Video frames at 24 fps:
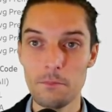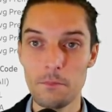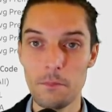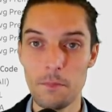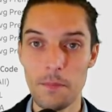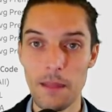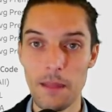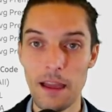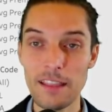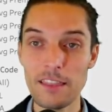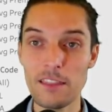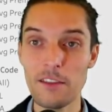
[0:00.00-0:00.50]

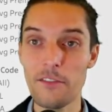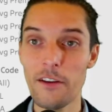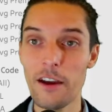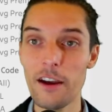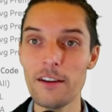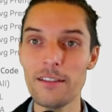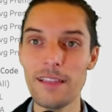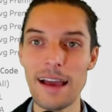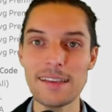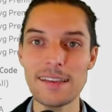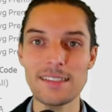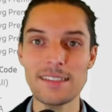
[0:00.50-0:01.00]
At the very
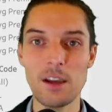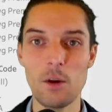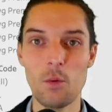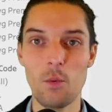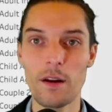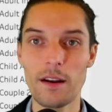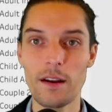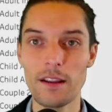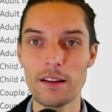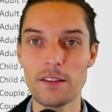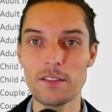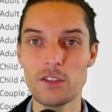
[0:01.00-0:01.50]
last, I
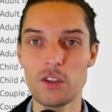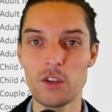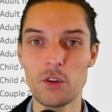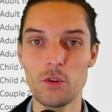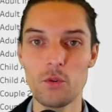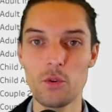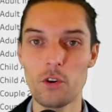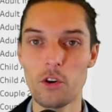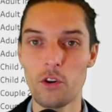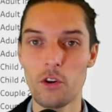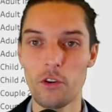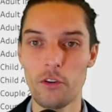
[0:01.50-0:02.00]
wanted
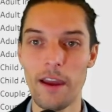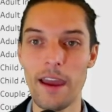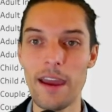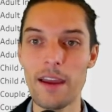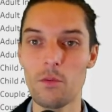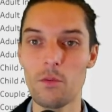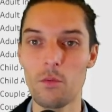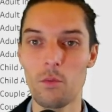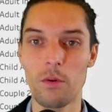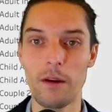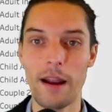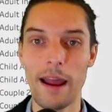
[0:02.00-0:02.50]
to
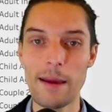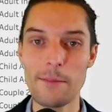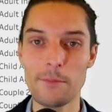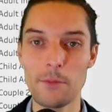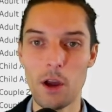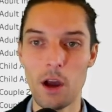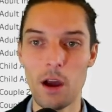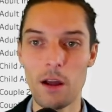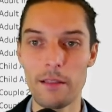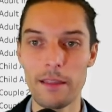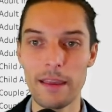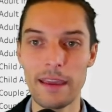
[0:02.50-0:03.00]
create what I'm
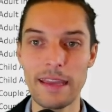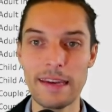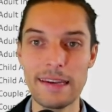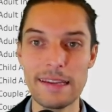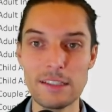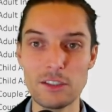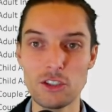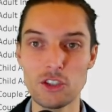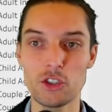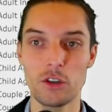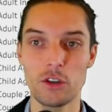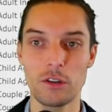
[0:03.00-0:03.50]
calling an
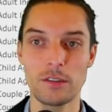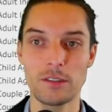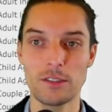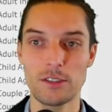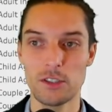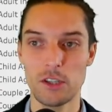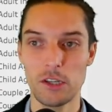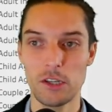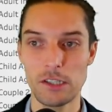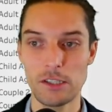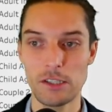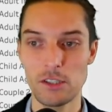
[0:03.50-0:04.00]
insurance
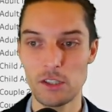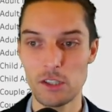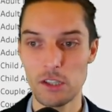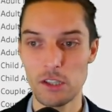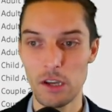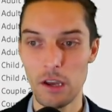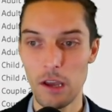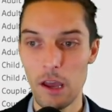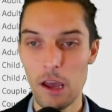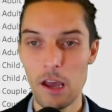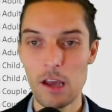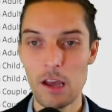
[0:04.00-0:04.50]
search.
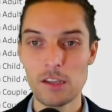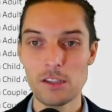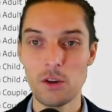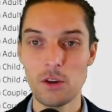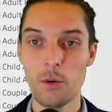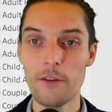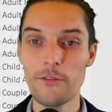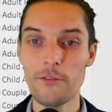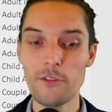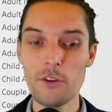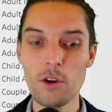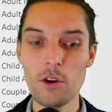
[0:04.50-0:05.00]

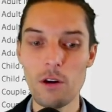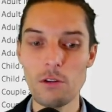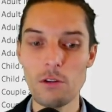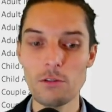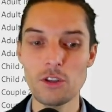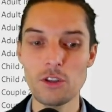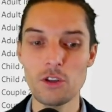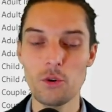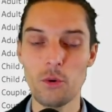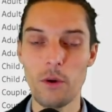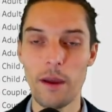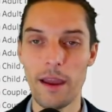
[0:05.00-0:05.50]
So if you go
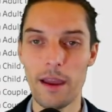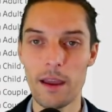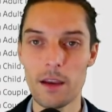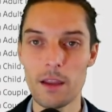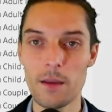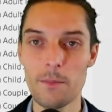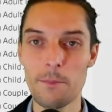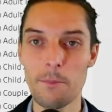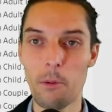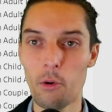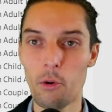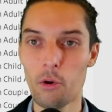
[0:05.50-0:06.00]
to
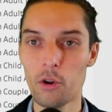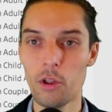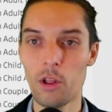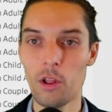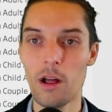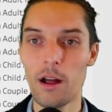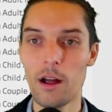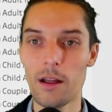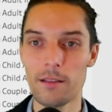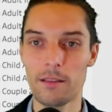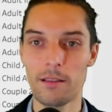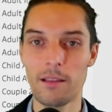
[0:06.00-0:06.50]
any portal
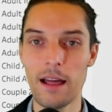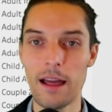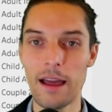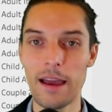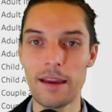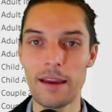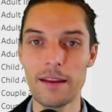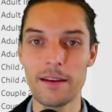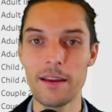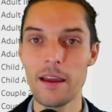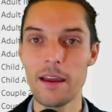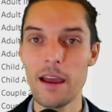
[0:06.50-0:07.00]

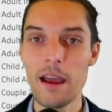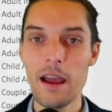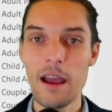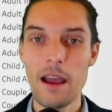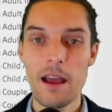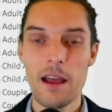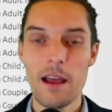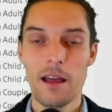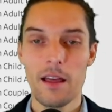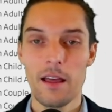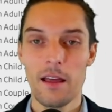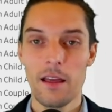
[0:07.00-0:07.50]
online,
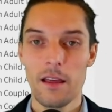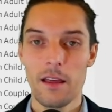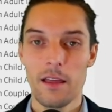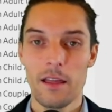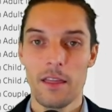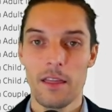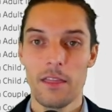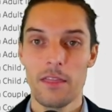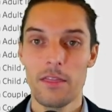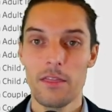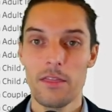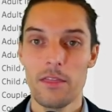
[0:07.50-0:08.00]

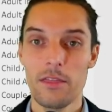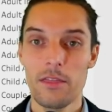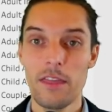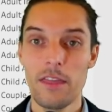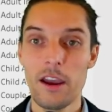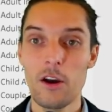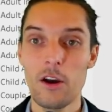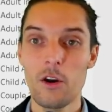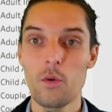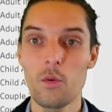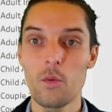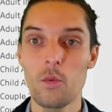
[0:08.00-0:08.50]

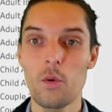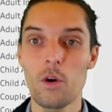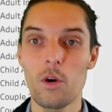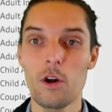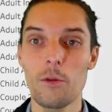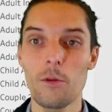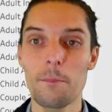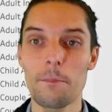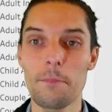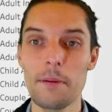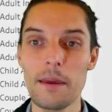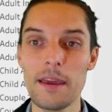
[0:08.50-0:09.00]
there
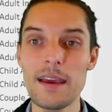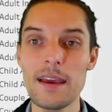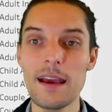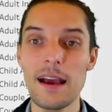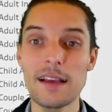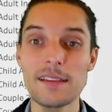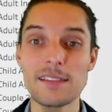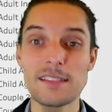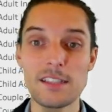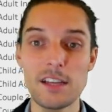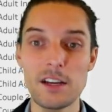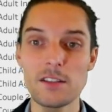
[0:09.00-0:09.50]
will be a
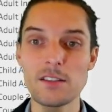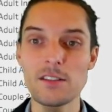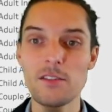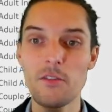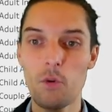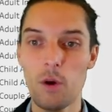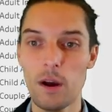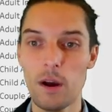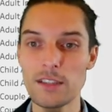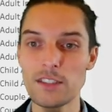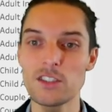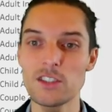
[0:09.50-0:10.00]
series of
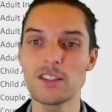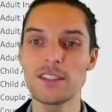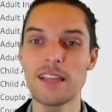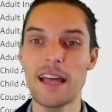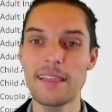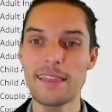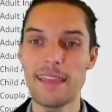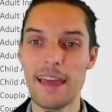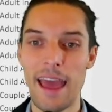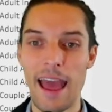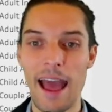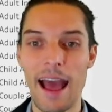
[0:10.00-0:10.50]
questions
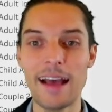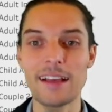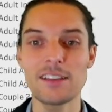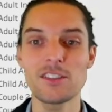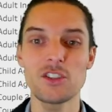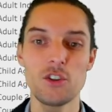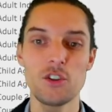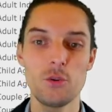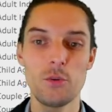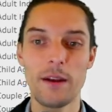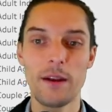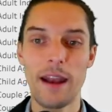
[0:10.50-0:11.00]
that they ask you.